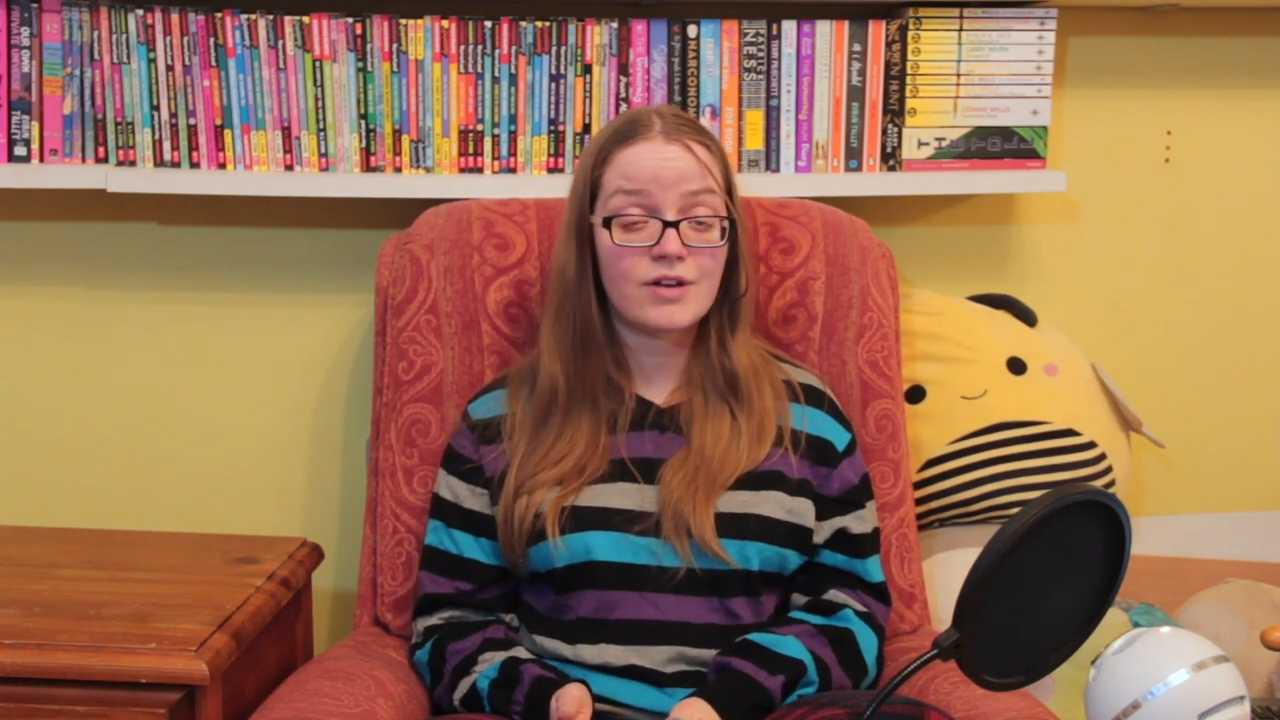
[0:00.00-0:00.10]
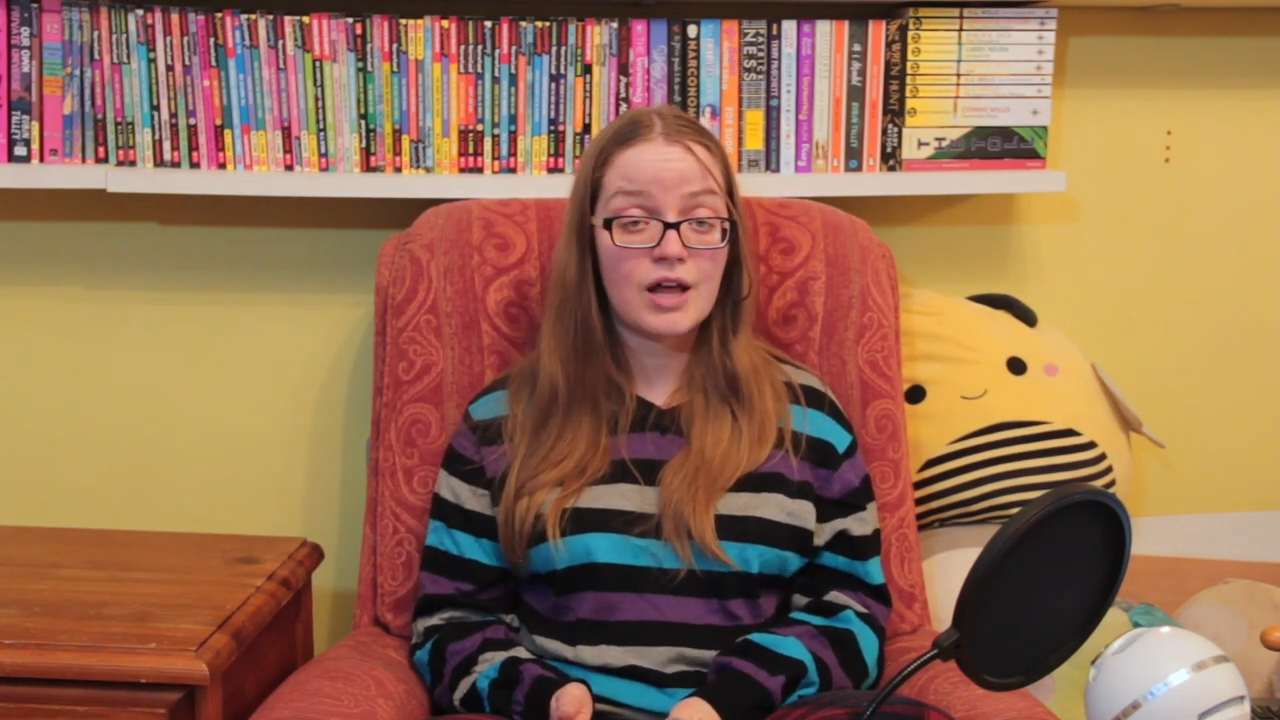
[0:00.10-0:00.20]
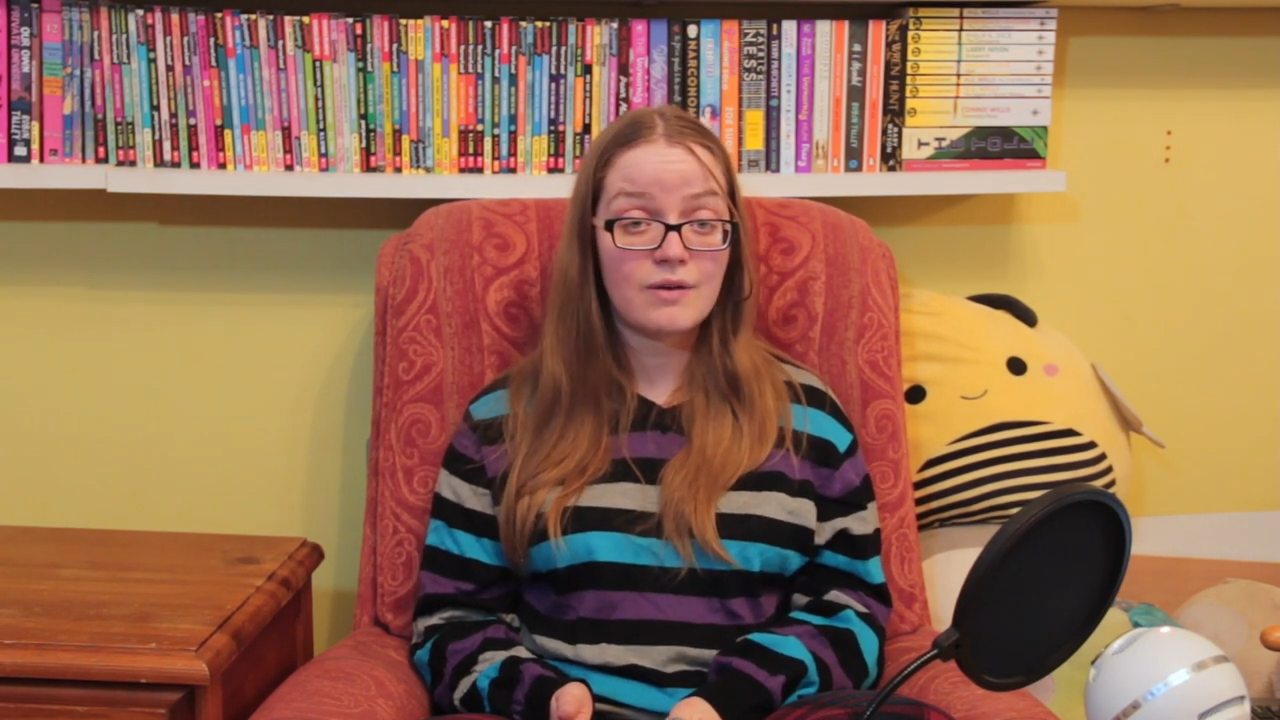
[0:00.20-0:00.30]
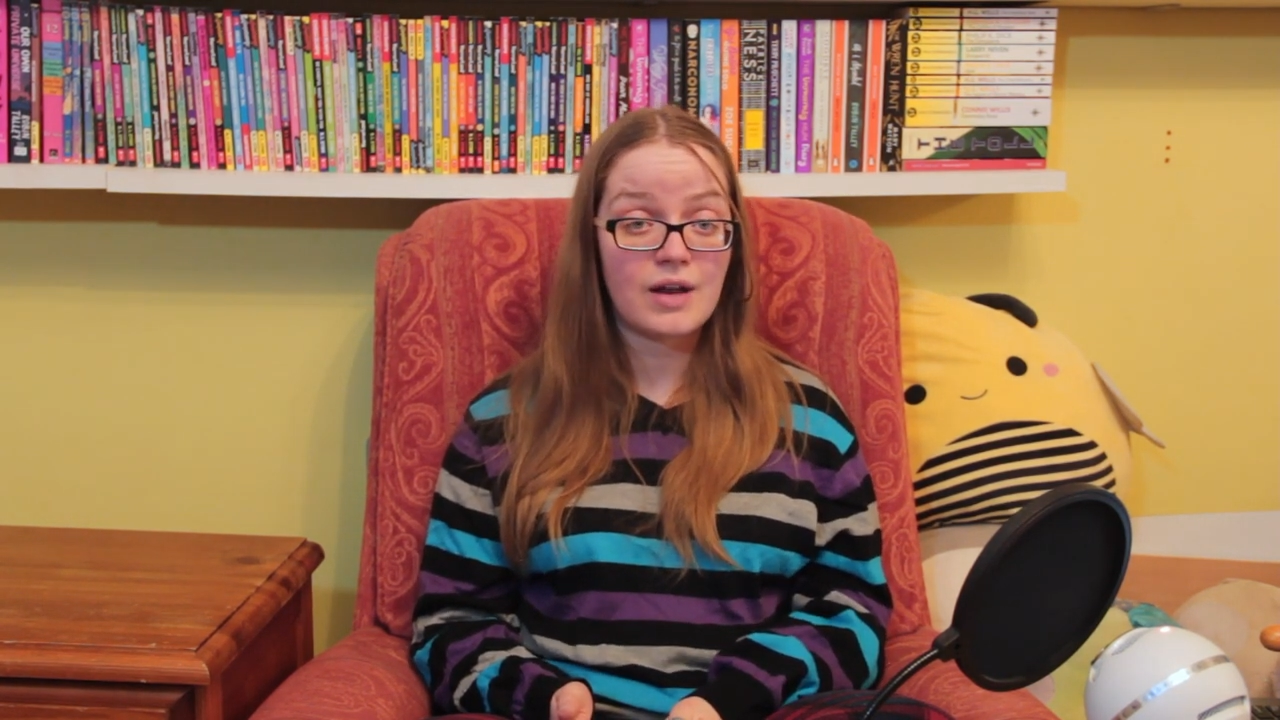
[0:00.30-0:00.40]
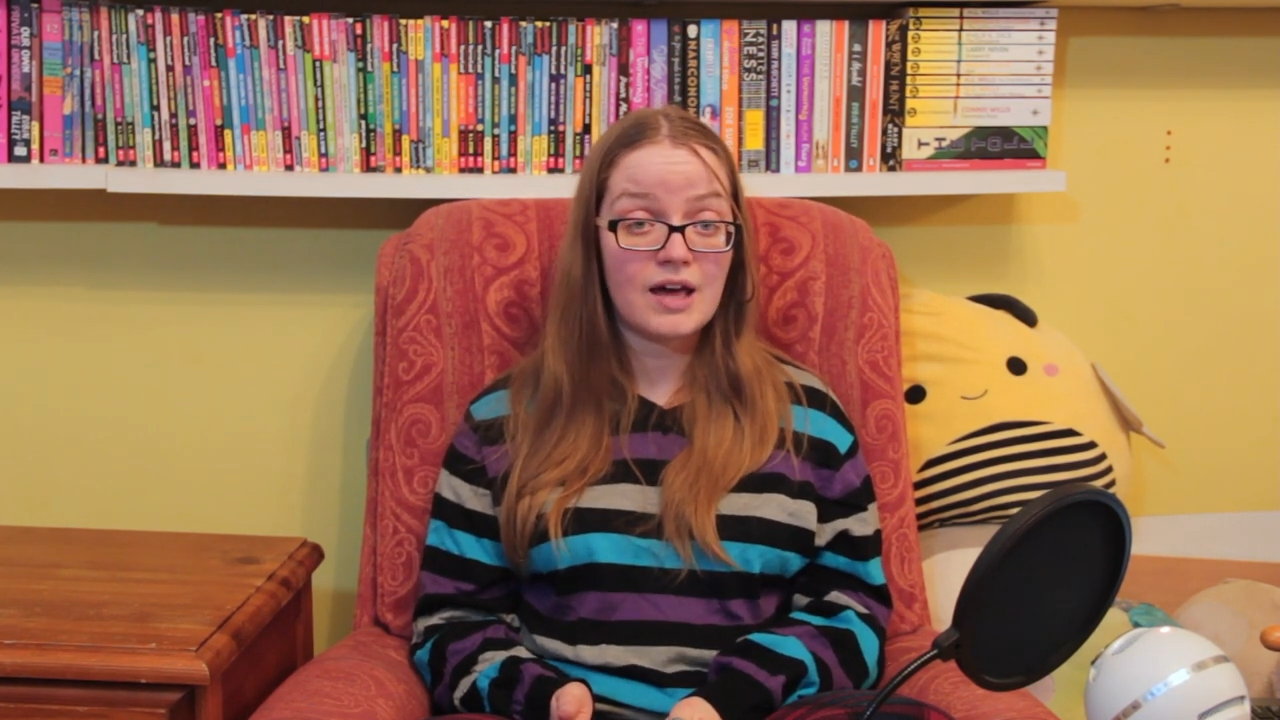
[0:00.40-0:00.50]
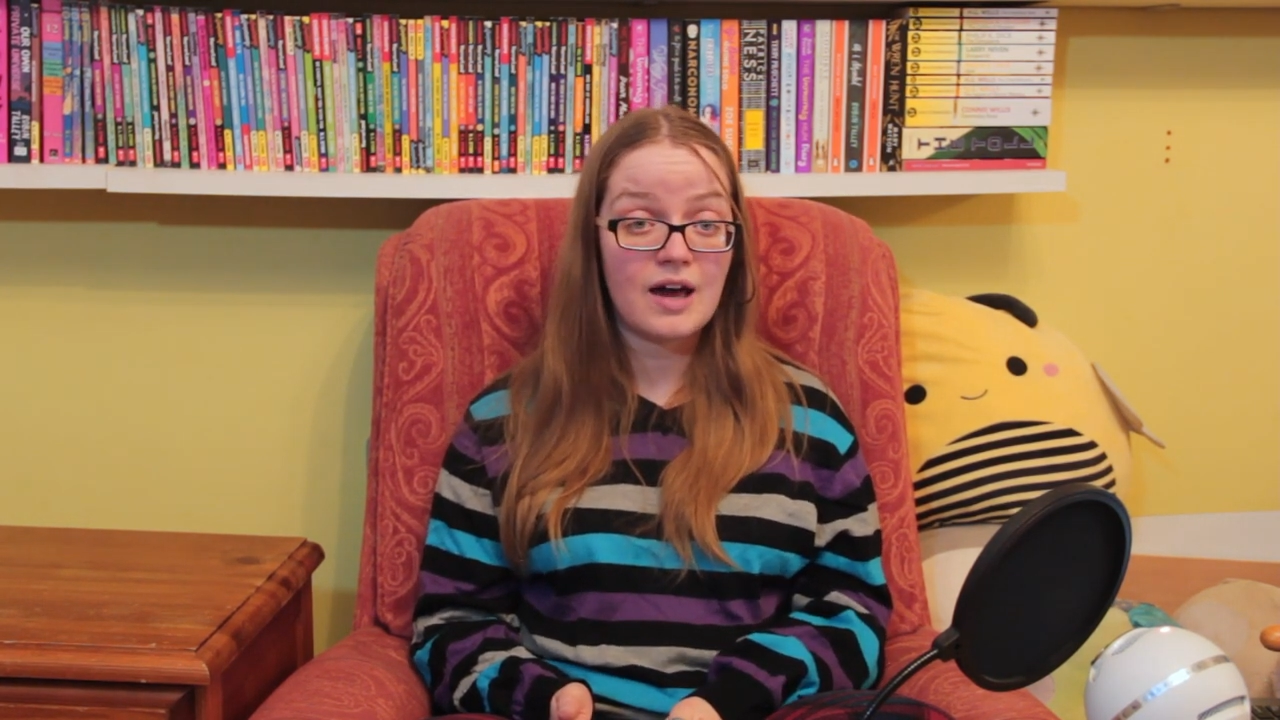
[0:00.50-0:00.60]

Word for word: and Ola.